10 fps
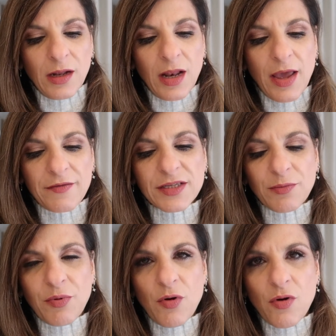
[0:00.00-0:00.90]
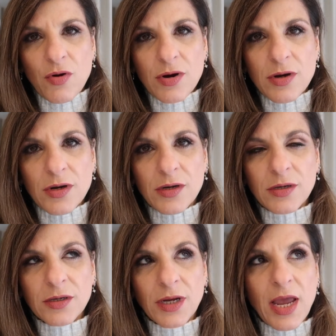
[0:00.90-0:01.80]
life support
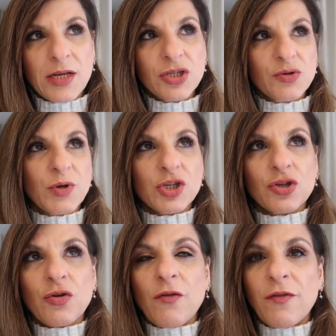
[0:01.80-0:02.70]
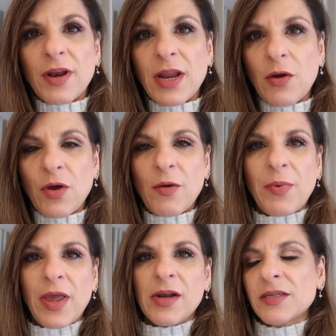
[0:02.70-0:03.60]
getting switched off and how her
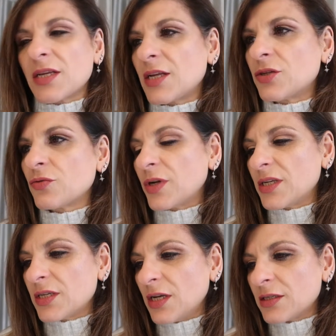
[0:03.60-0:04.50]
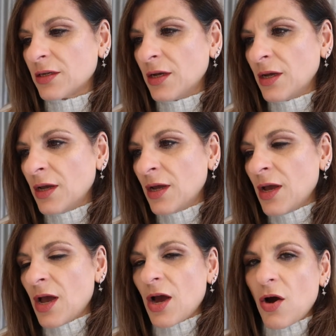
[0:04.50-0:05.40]
parents had donated
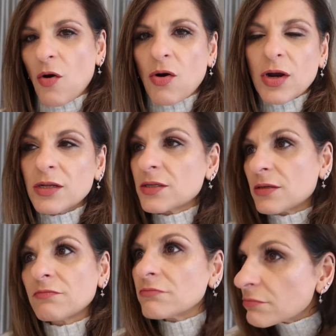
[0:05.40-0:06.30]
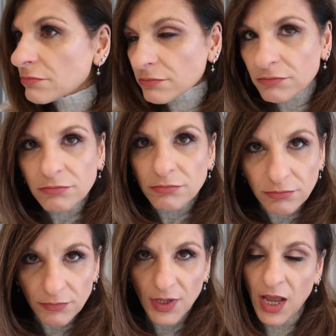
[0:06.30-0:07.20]
her organs,
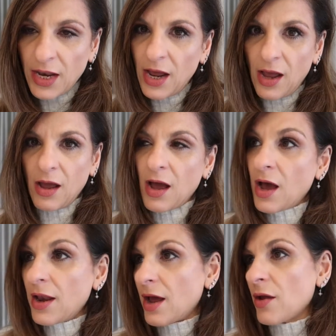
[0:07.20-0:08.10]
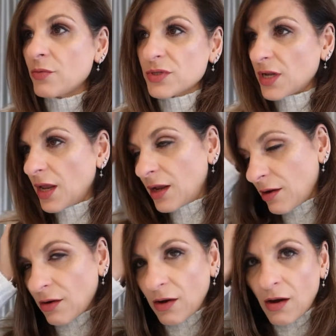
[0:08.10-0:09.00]
and I was
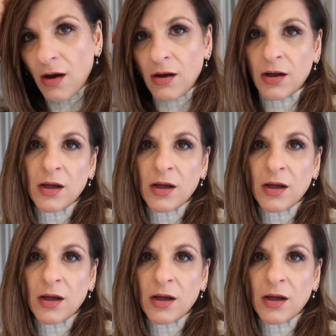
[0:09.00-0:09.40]
like, oh,